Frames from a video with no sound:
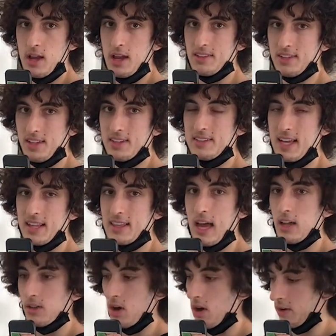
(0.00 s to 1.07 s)
it's going to take
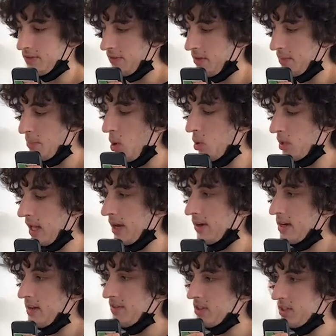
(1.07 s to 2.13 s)
that long for the
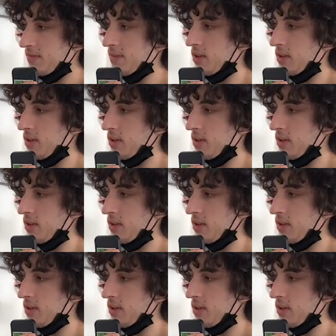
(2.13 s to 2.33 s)
polarity of this